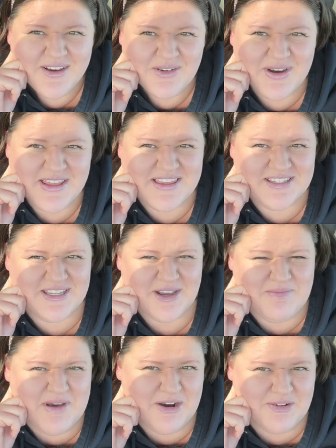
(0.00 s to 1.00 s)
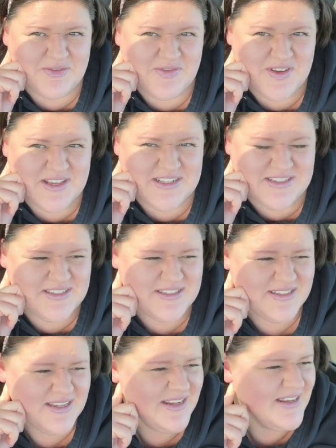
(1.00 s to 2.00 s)
with some outfits
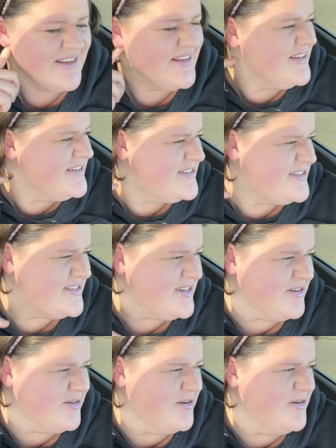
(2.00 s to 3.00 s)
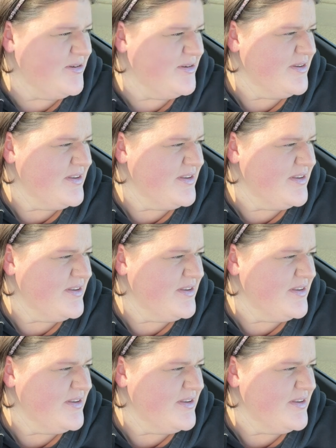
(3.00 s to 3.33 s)
so